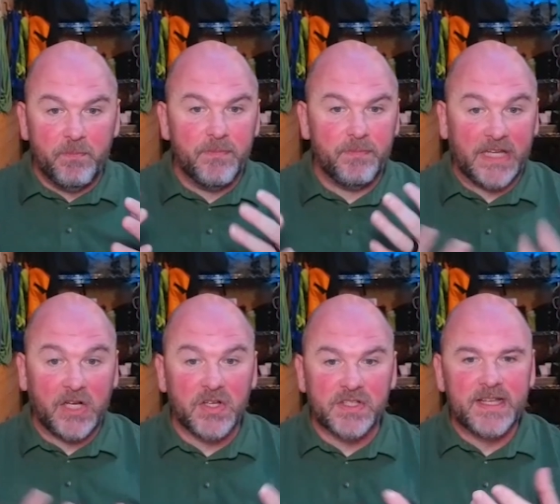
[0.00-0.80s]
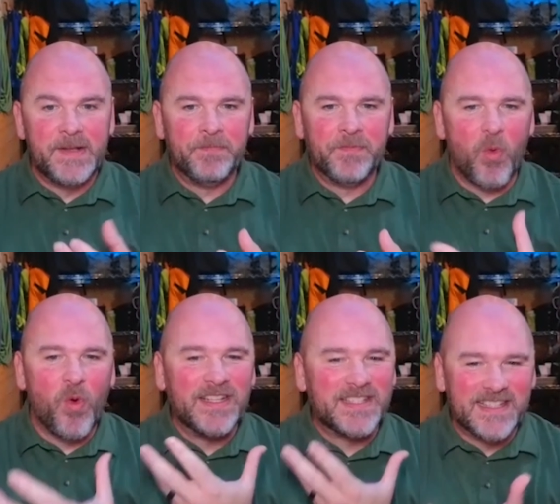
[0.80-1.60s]
because number
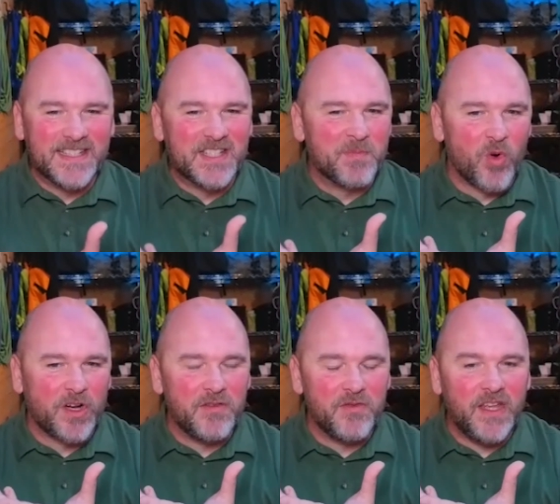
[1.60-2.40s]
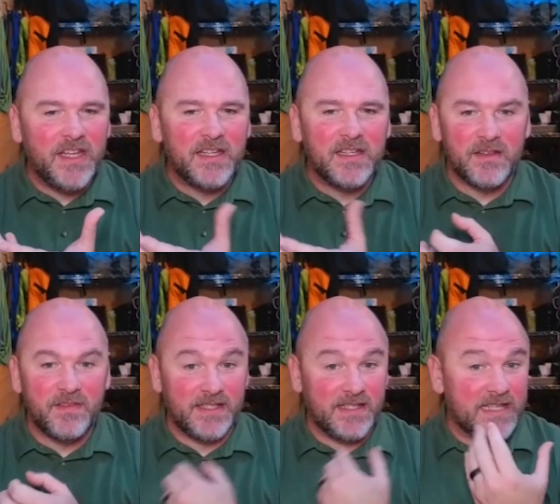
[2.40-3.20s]
one is this is more convenient.
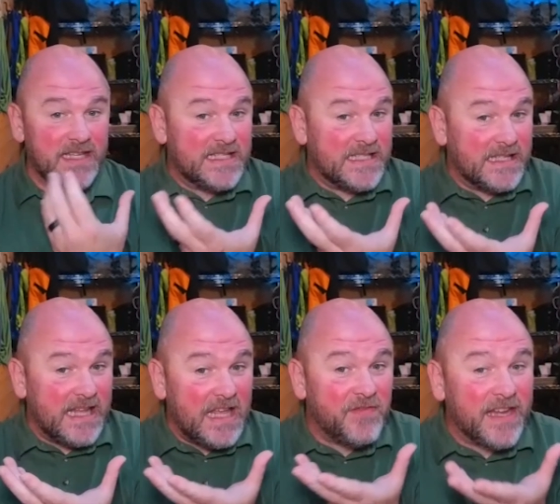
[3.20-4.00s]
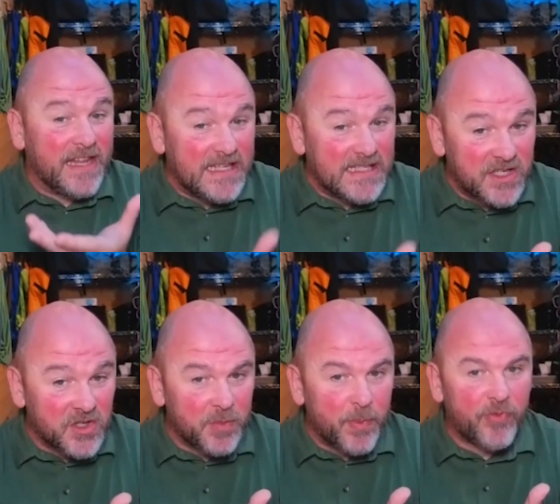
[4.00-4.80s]
This is easy, even
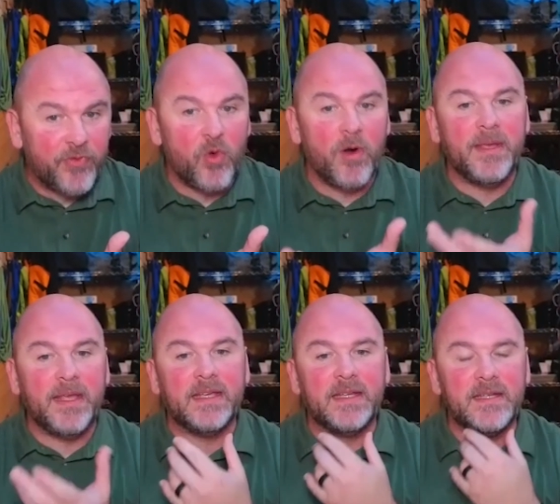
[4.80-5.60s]
easier to perform in.